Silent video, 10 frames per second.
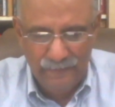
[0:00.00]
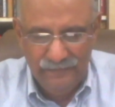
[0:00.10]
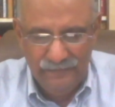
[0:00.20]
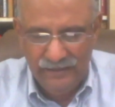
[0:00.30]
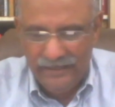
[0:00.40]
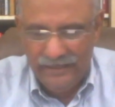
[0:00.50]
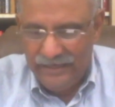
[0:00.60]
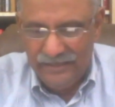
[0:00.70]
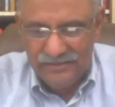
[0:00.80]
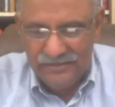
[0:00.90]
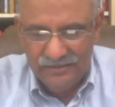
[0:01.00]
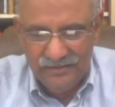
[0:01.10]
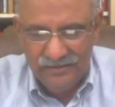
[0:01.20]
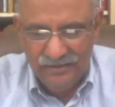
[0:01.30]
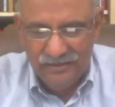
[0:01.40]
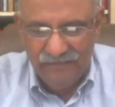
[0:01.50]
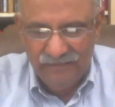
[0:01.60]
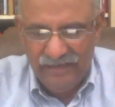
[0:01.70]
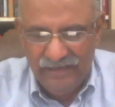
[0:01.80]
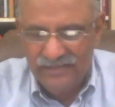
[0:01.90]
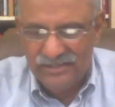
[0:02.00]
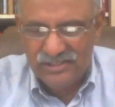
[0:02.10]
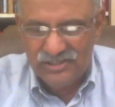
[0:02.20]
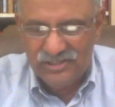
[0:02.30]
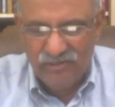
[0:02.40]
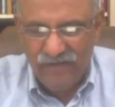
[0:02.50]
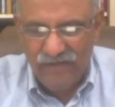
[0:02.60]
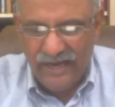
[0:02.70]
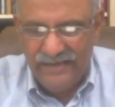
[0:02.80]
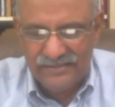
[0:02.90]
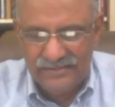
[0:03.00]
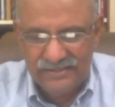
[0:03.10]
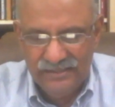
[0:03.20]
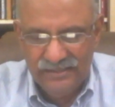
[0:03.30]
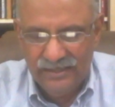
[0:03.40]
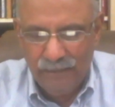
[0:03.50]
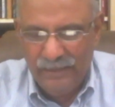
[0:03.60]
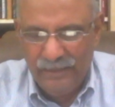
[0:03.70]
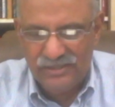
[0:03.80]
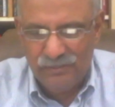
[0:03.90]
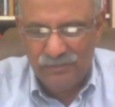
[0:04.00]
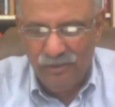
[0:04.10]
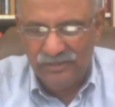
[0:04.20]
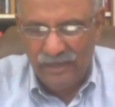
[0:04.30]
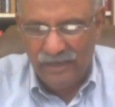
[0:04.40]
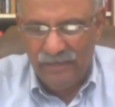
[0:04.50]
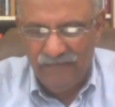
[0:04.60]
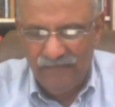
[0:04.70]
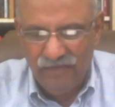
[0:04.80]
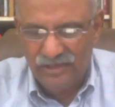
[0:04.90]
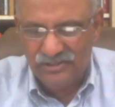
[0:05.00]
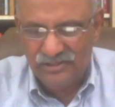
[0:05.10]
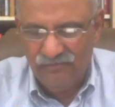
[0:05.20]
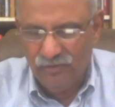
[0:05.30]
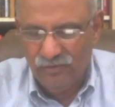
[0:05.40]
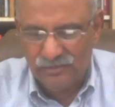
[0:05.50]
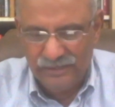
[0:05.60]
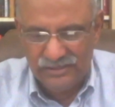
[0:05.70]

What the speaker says: Indeed, the very existence of a right depends upon the remedy for its enforcement.